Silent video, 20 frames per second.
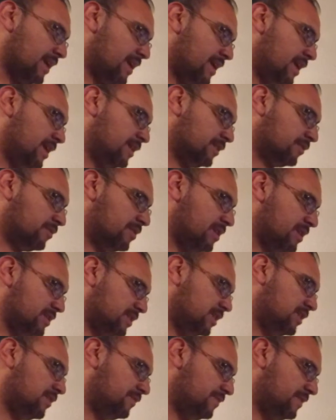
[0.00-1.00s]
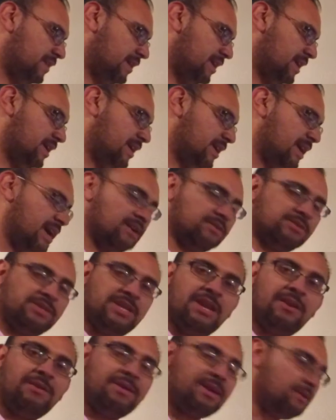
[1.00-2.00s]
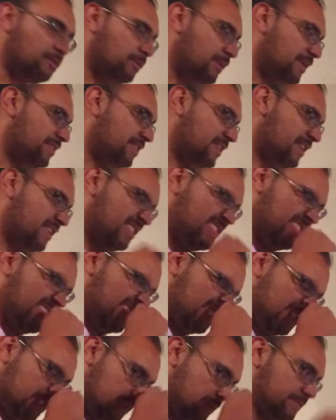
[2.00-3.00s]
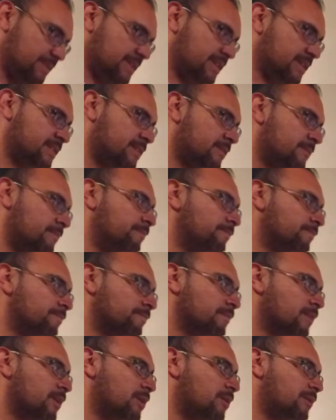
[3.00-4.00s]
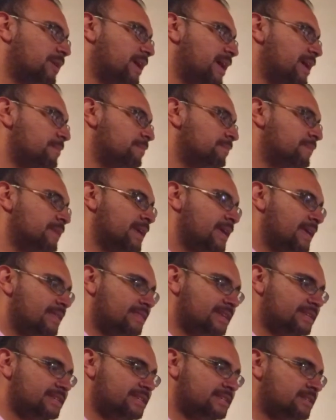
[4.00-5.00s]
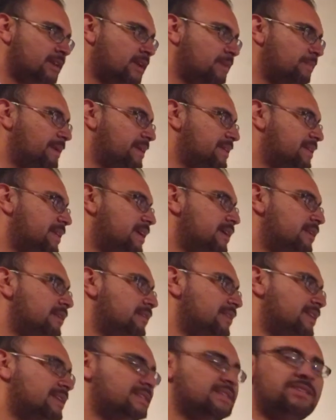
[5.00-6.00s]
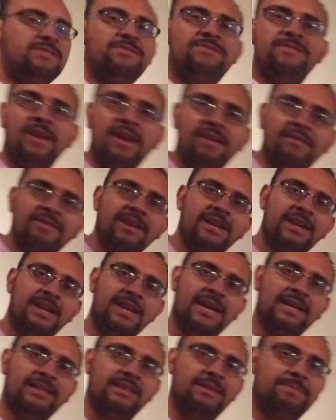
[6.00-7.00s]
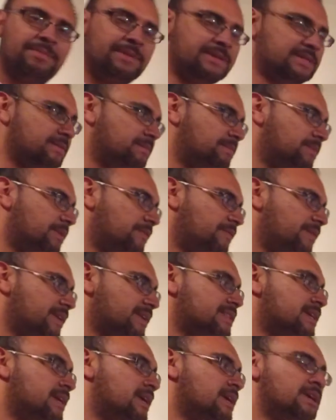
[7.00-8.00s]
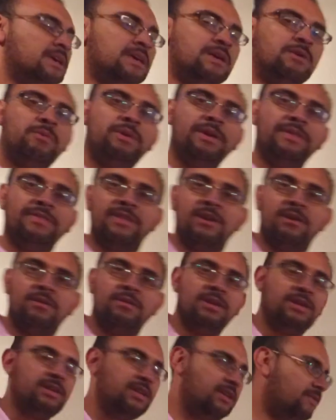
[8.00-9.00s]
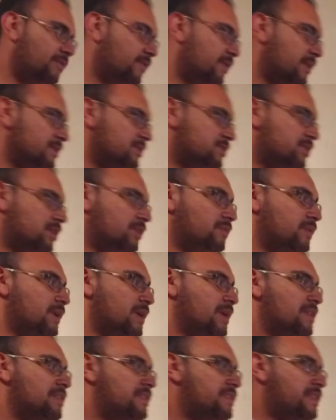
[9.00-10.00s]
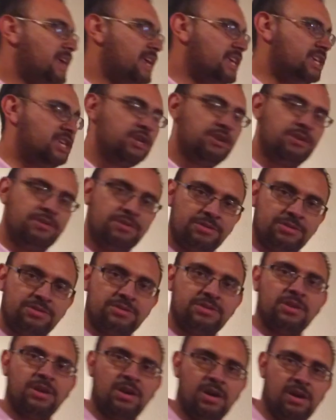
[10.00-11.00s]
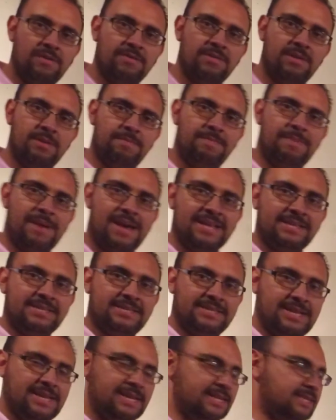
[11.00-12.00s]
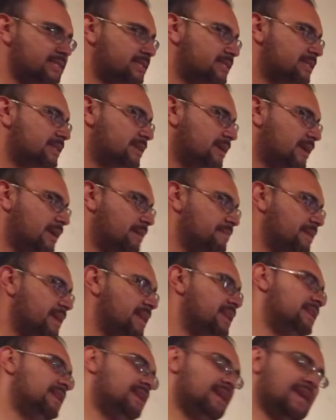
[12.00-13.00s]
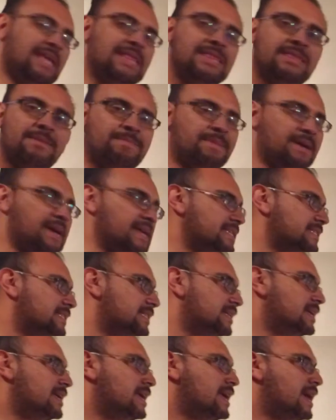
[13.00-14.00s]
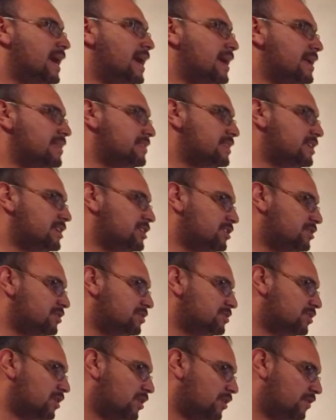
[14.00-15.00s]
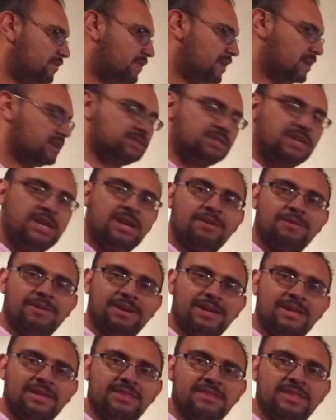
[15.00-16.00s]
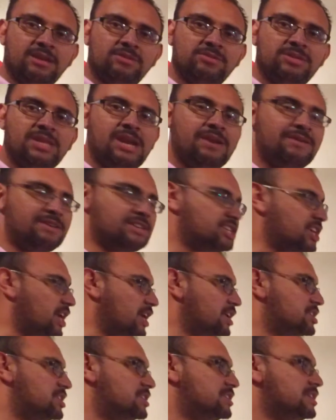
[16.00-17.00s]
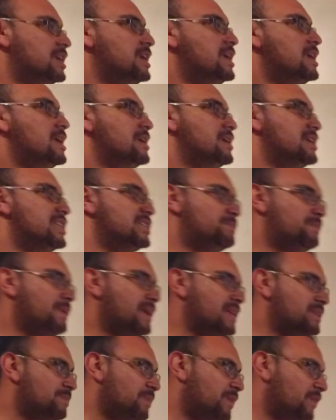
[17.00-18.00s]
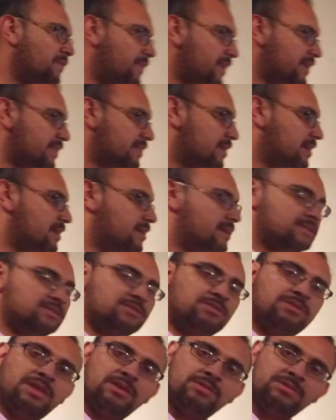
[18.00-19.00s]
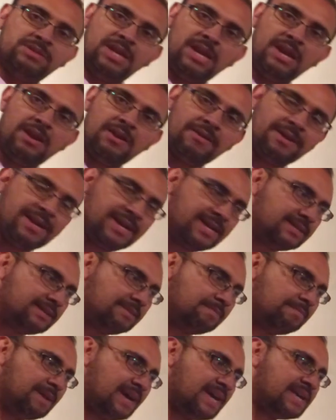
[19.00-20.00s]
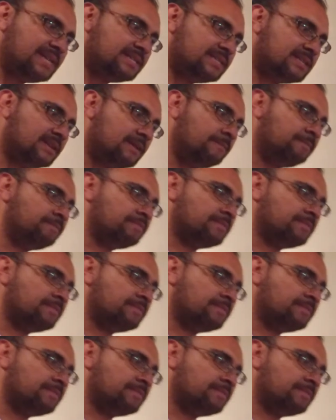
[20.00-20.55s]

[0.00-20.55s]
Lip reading: crossing of the auxiliary with the subject. Okay? This is not a big deal. This is very unlike the present perfect, with the only difference of the use of the past tense, I mean in the past, and the use of the auxiliary. The auxiliary changes. It's past perfect, so the auxiliary is in past,